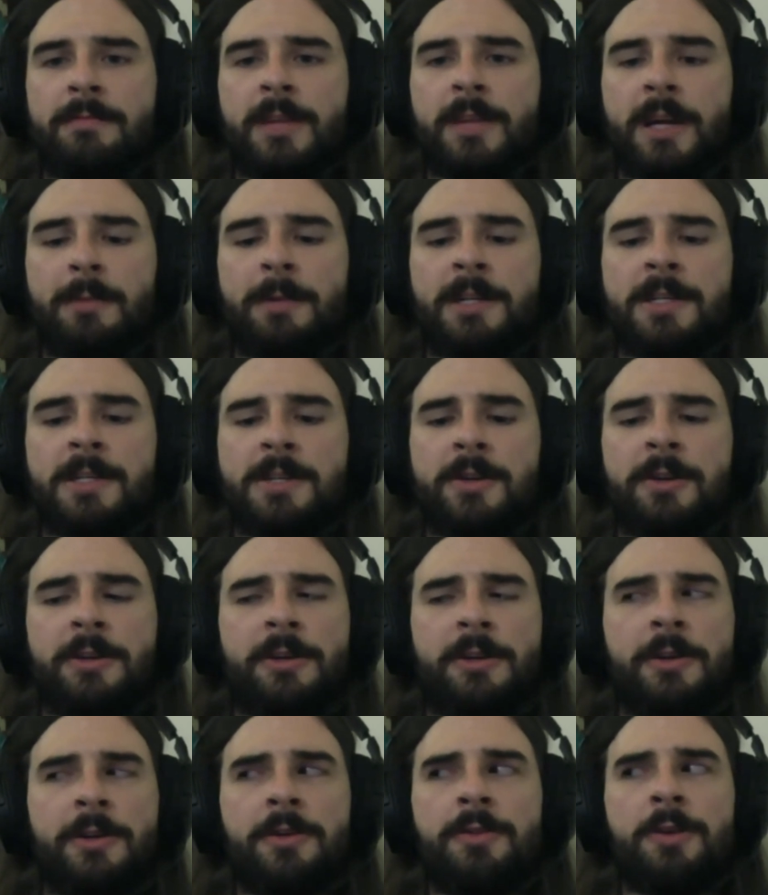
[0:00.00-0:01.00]
like mentioned
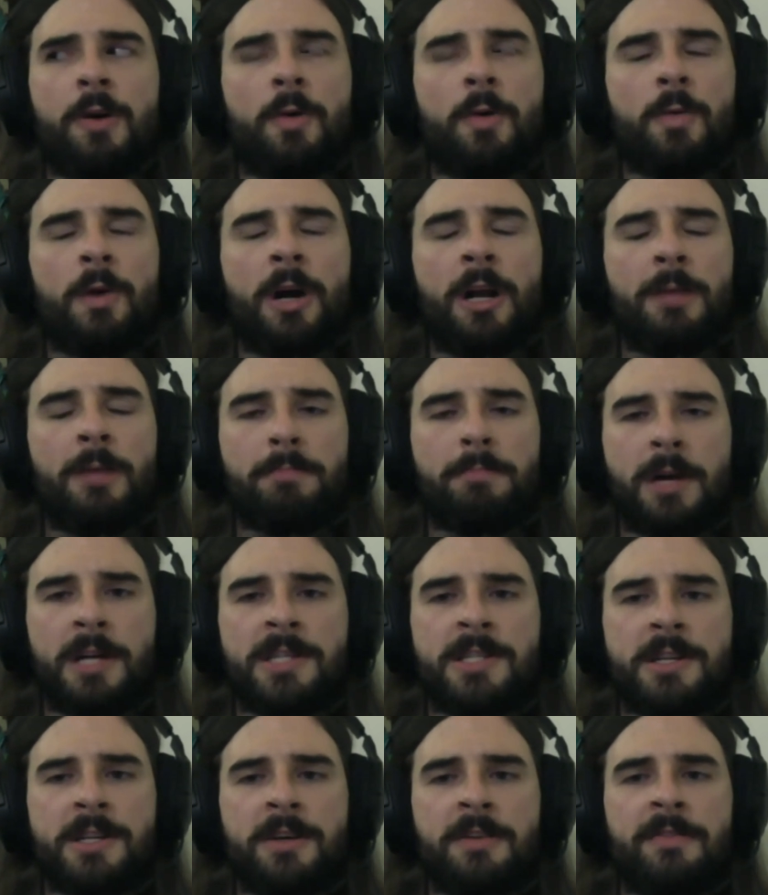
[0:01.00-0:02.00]
earlier, you don't want a
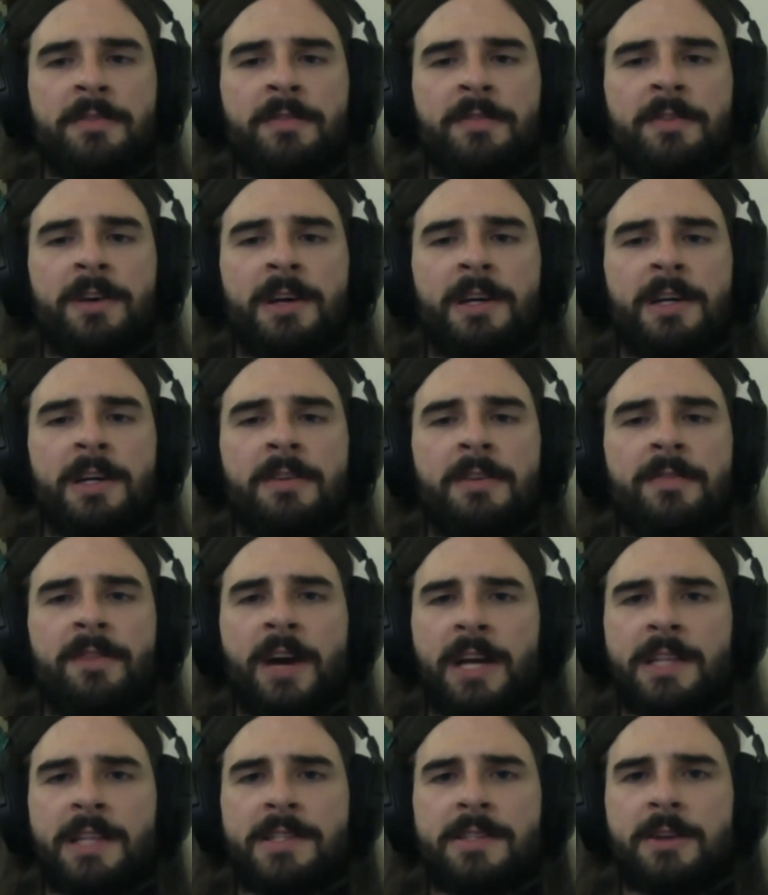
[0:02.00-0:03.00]
bunch of
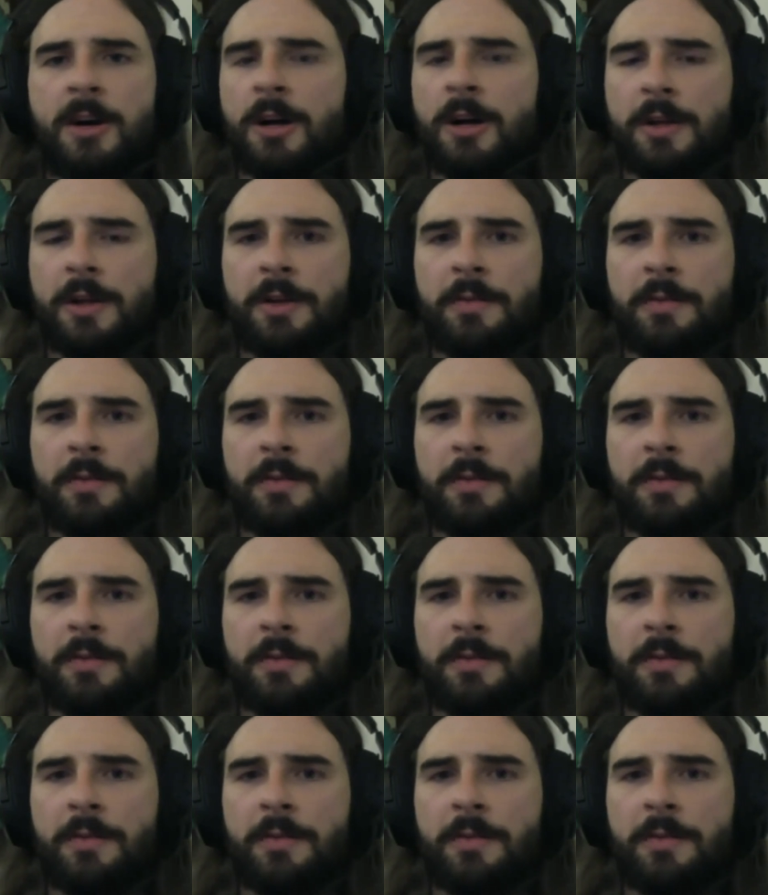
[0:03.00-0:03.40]
fights all in a